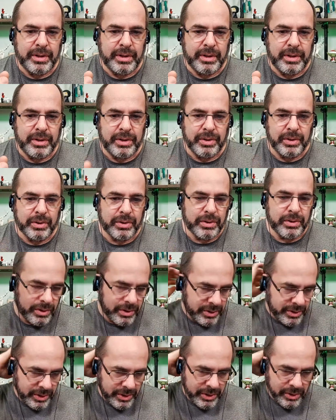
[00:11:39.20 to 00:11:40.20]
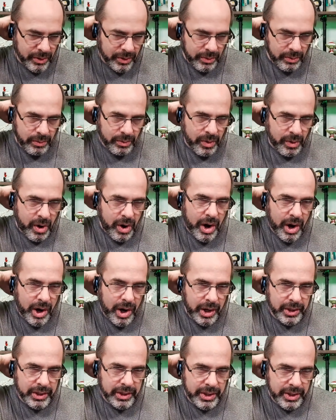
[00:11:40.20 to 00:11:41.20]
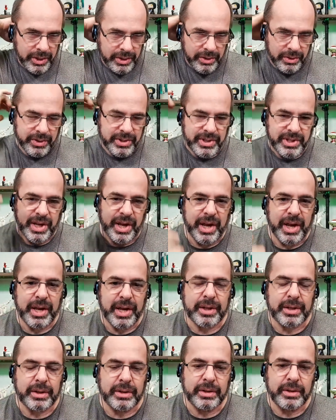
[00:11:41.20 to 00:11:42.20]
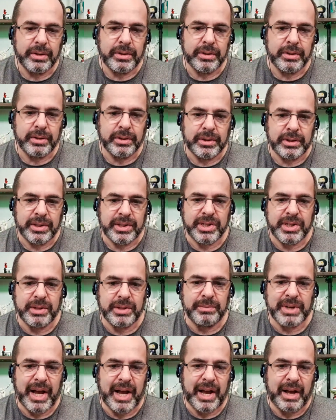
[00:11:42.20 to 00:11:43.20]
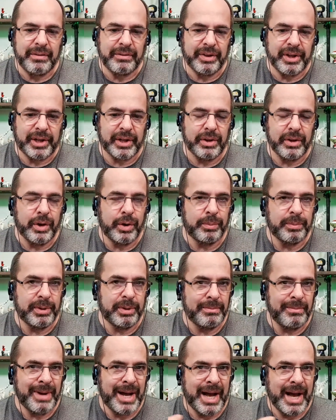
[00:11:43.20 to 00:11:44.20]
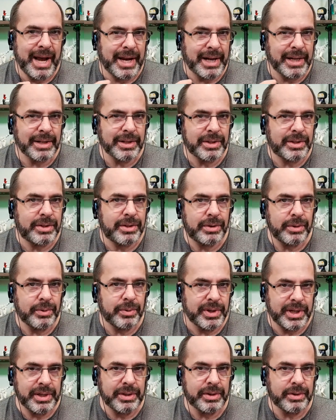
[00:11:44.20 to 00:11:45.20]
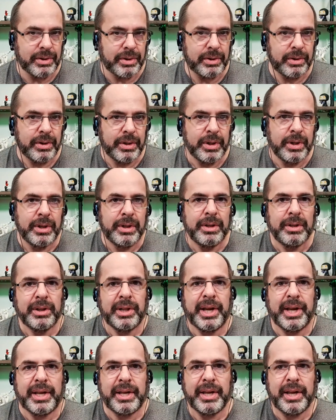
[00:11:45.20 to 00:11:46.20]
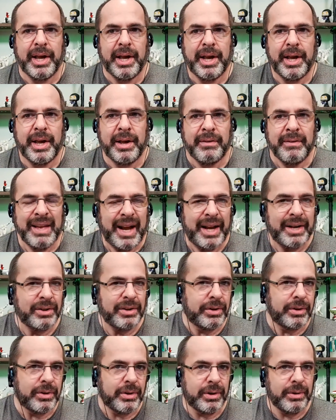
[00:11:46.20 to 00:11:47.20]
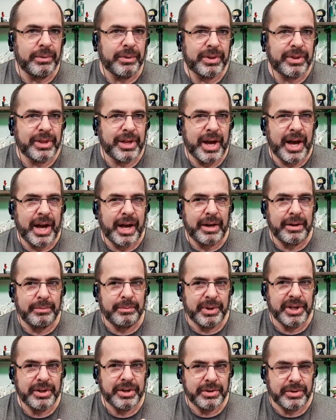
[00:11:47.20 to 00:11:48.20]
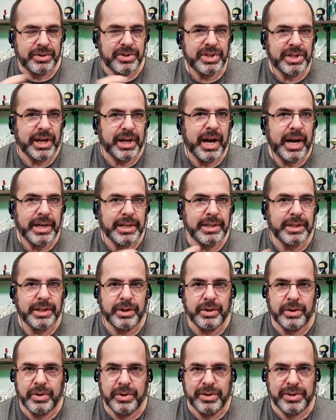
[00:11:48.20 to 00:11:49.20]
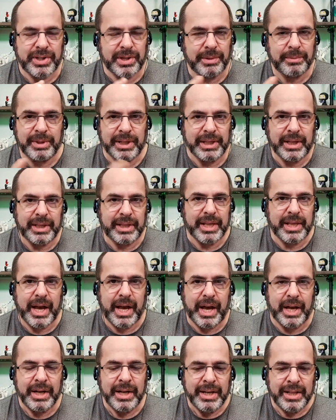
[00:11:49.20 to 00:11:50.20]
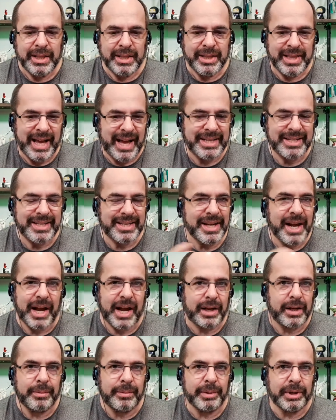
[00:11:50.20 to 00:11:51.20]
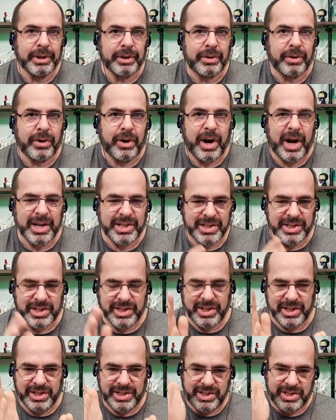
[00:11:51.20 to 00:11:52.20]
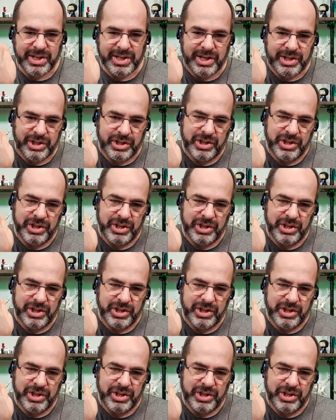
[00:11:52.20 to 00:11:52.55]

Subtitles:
you're wrong in your take seem to have like an open mind to it either. Like I don't agree with that, but interesting idea or something like that. That's not coming across. It's